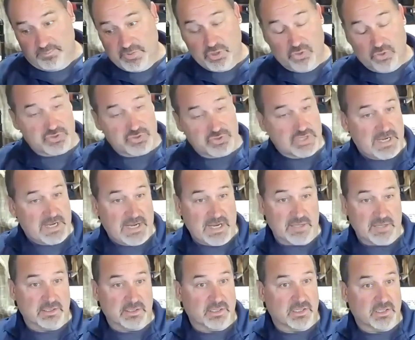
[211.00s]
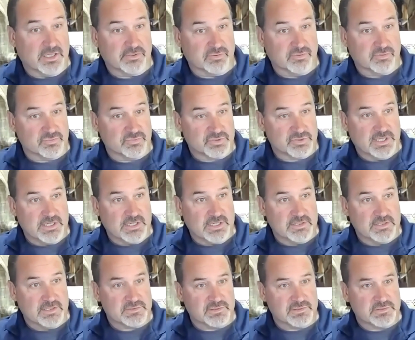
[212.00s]
Pure sand in a lot of those
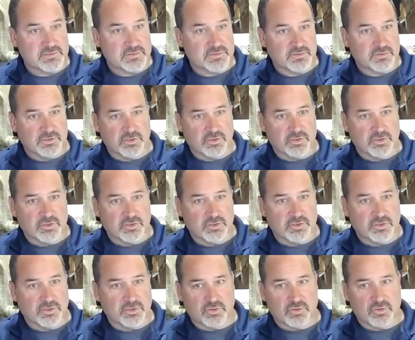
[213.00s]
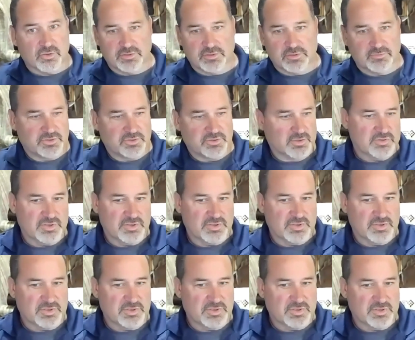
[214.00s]
cases, so, to
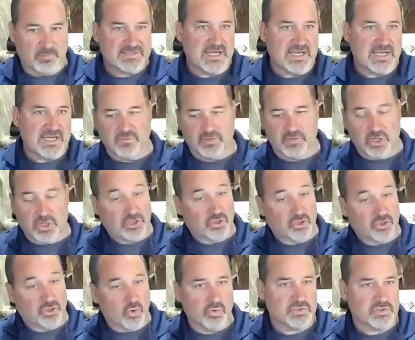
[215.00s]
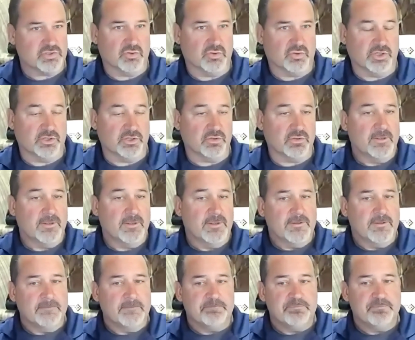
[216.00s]
black sand, but very coarse
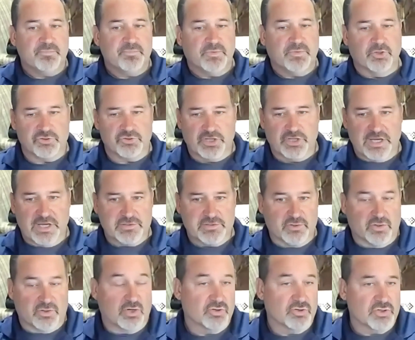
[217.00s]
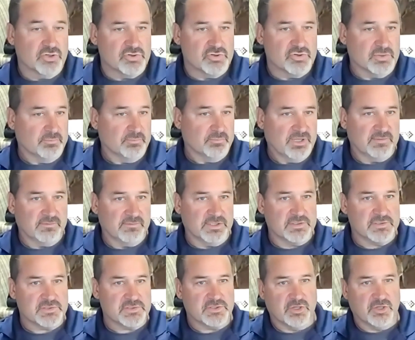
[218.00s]
soil. Those guys are all
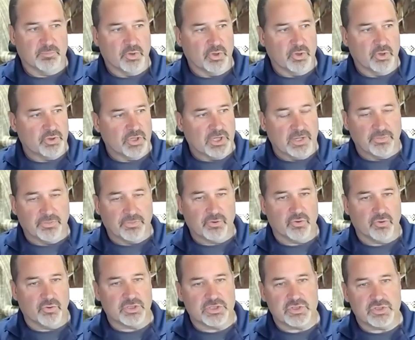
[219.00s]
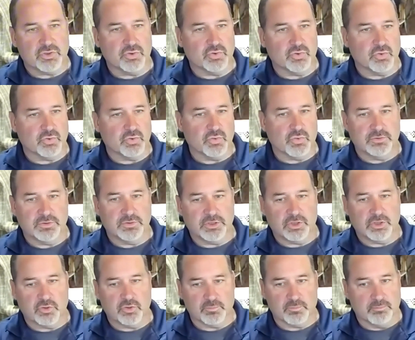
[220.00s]
using pivots. They're putting on
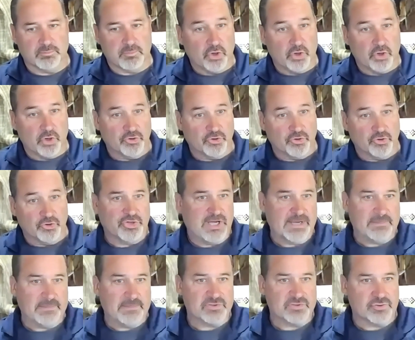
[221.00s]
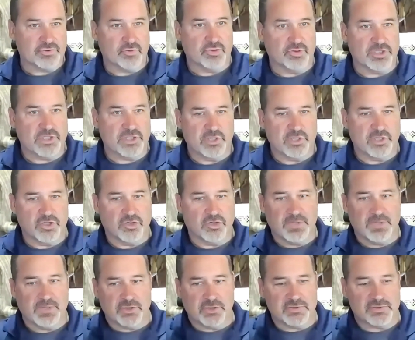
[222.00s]
32, multiple times through the
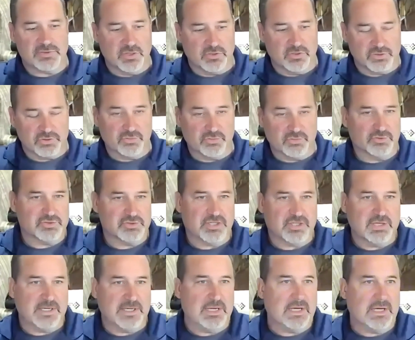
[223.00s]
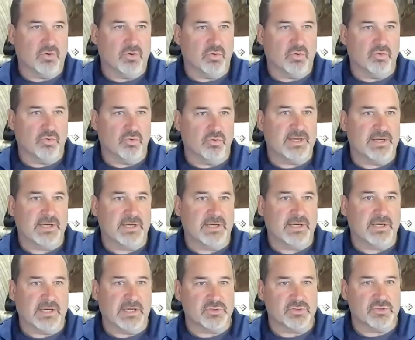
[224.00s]
year because their soils cannot hold
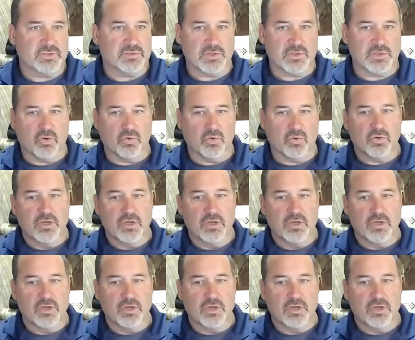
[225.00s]
that nitrogen.